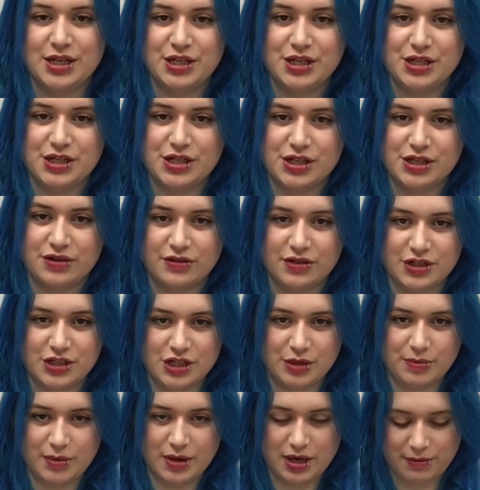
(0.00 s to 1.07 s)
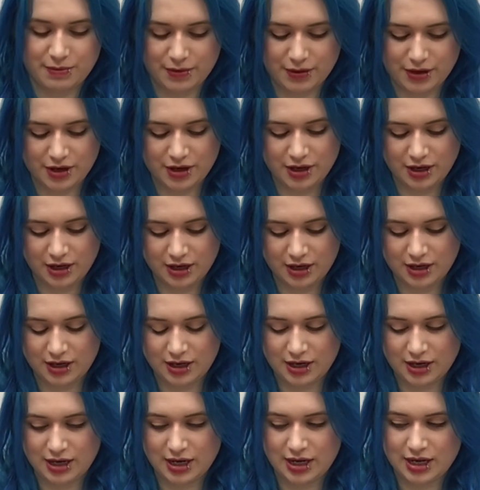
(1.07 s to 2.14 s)
scrunchy paper
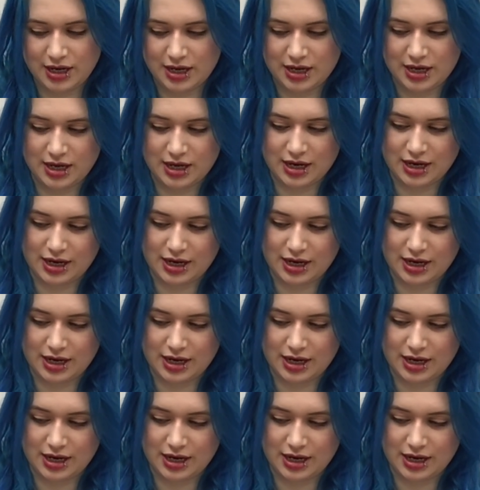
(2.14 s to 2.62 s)
and